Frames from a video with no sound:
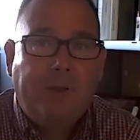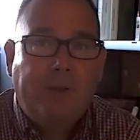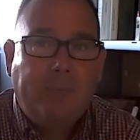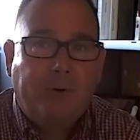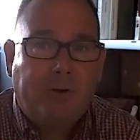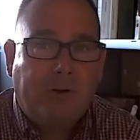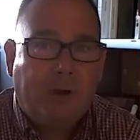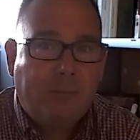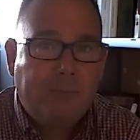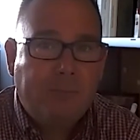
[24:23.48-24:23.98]

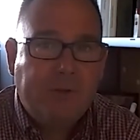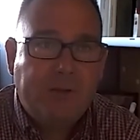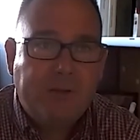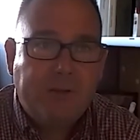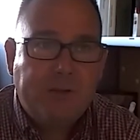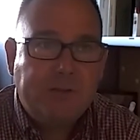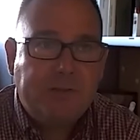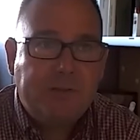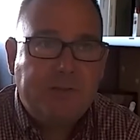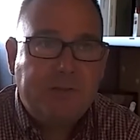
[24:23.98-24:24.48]
People come to
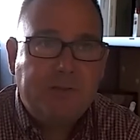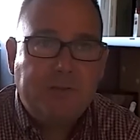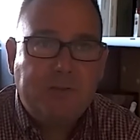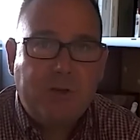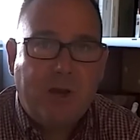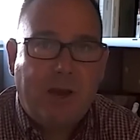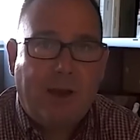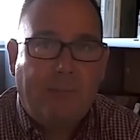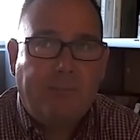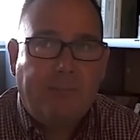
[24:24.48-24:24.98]
this
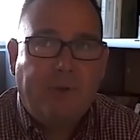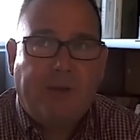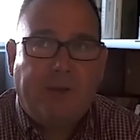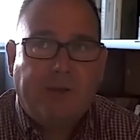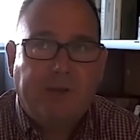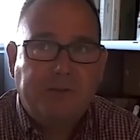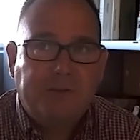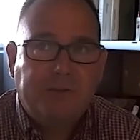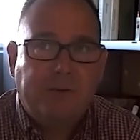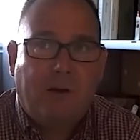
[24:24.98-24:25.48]
job
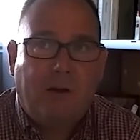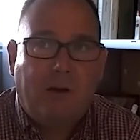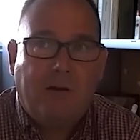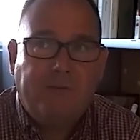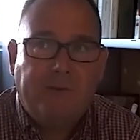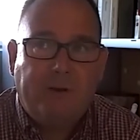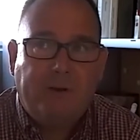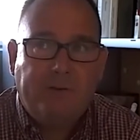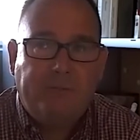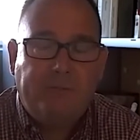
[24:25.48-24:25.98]
because there
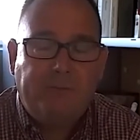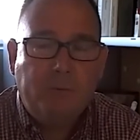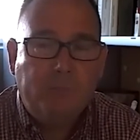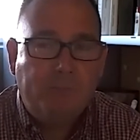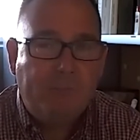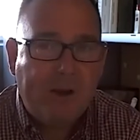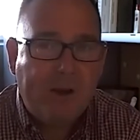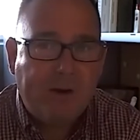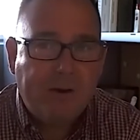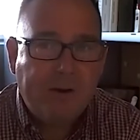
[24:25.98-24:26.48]
are very
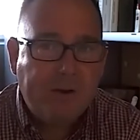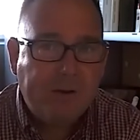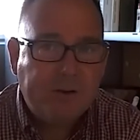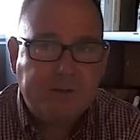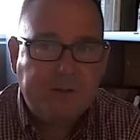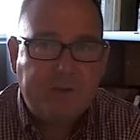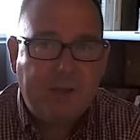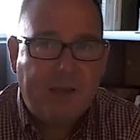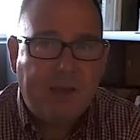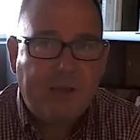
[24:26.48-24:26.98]
few
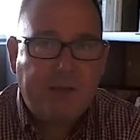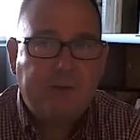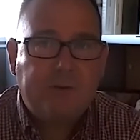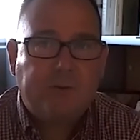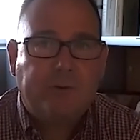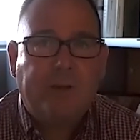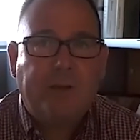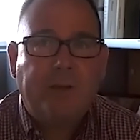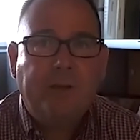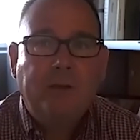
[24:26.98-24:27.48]
barriers to
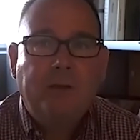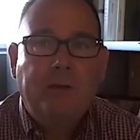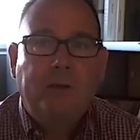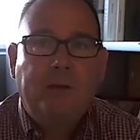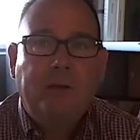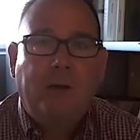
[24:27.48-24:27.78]
entry,